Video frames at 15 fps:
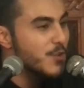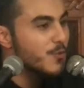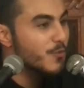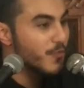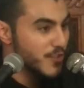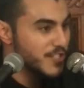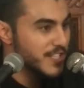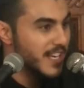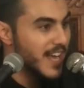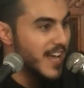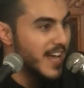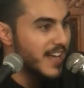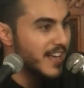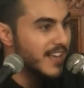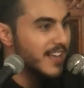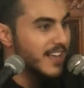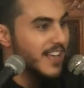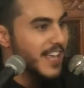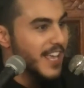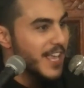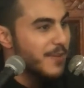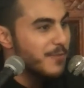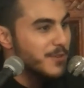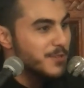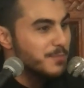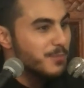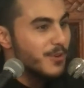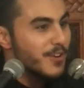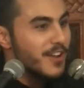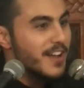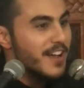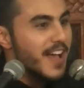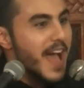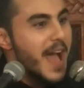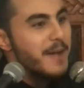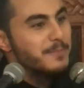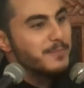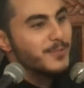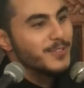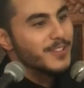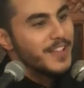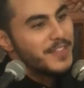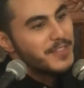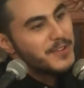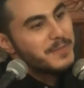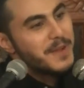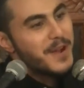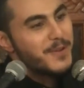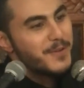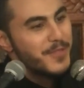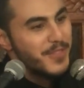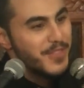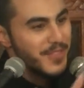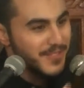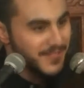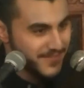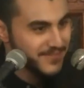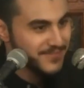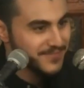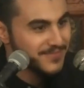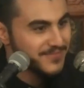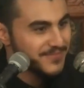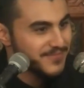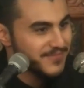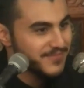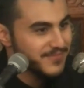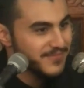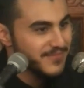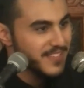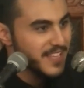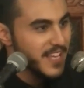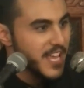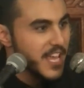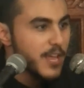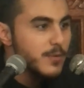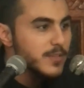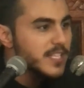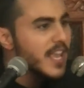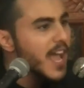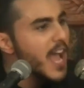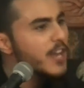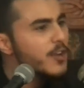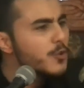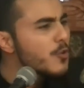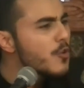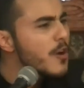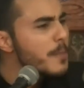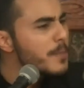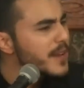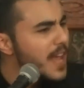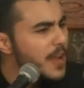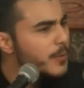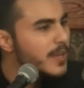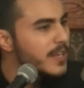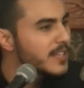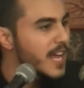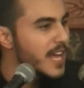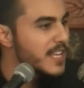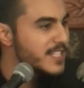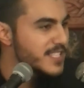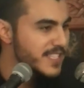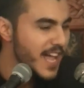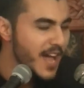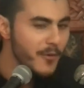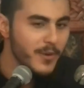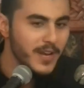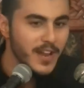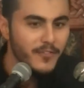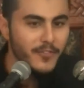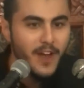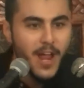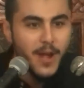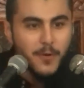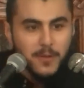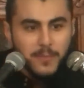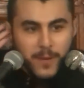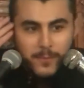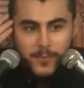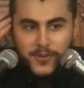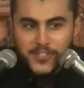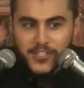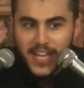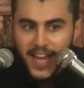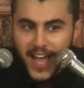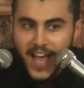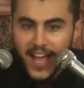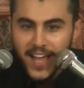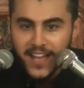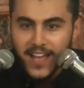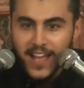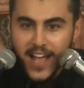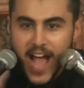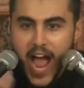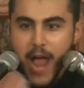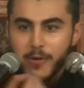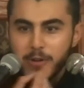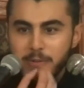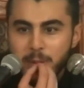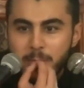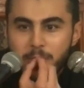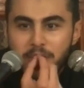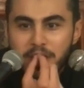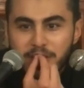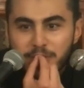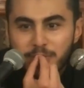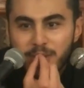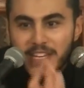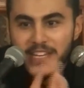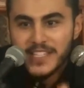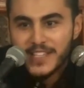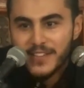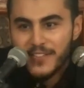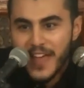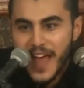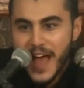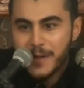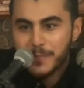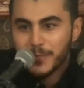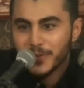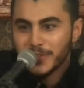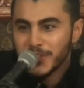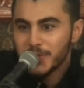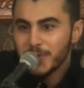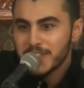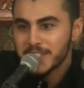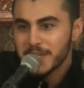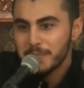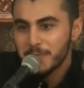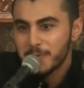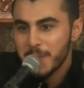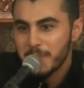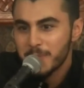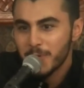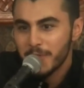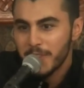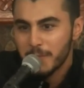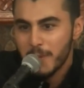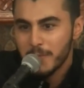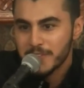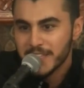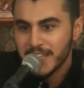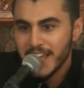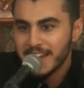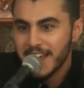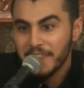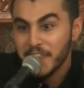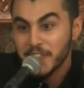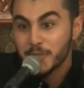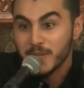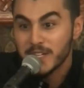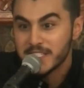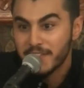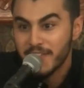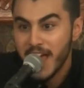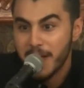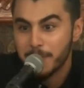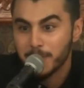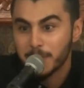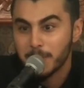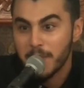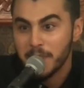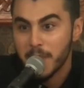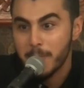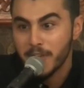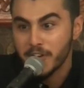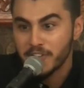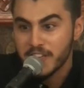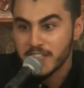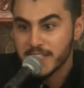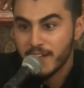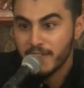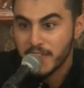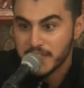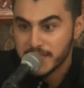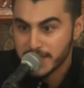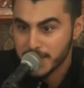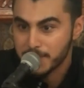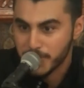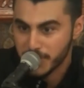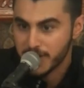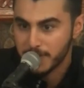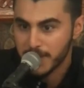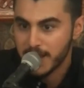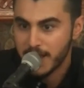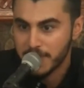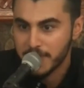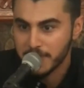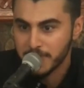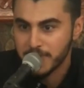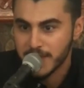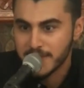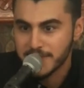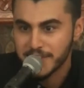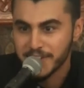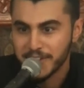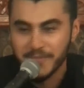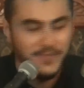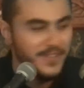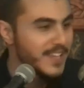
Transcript: for salah, he would put an apple in their mouth. He would say, I grew up and I realized, now whenever I remember salah, I remember the sweetness of the apple. Do you know what some remember when they remember salah? Not the sweetness of the apple, but the bitterness of the slipper coming at them. Yes or no?